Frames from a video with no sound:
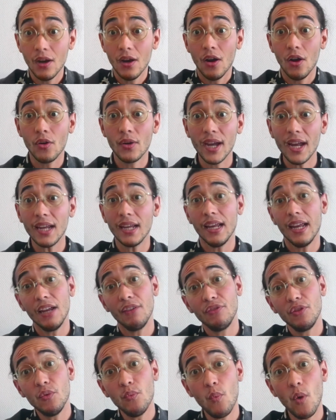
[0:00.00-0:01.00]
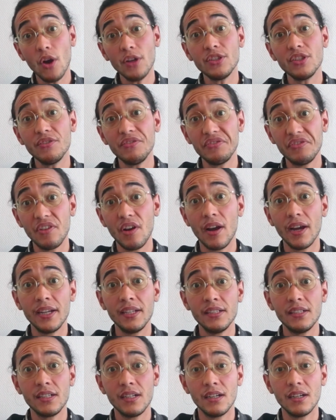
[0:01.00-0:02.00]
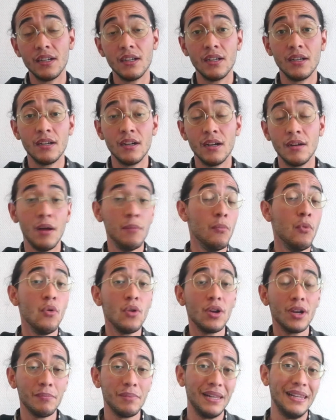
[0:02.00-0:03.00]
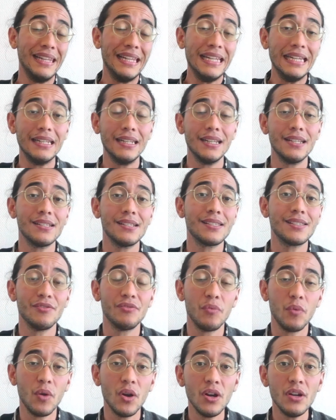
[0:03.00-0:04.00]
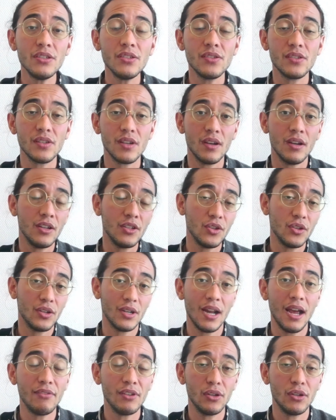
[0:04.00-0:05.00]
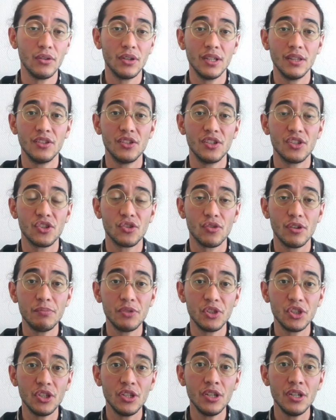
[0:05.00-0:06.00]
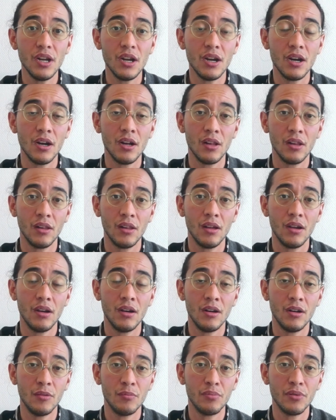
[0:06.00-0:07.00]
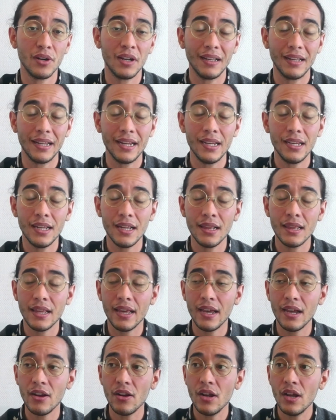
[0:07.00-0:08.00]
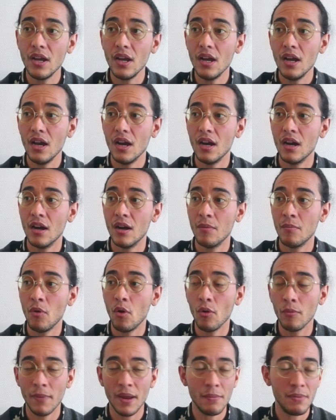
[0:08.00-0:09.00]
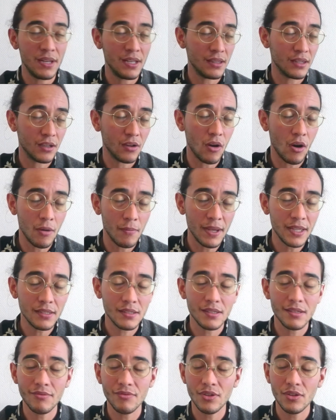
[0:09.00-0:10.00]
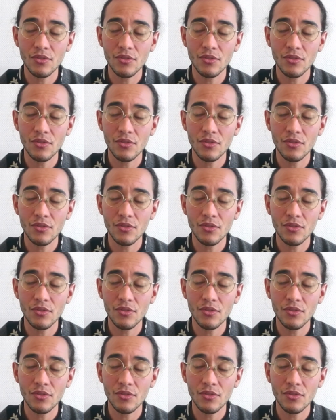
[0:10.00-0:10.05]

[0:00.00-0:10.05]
Okay, if you want to find a more complete list of words, you can have a look in the description. I'll put a link in there. or maybe in the comments of the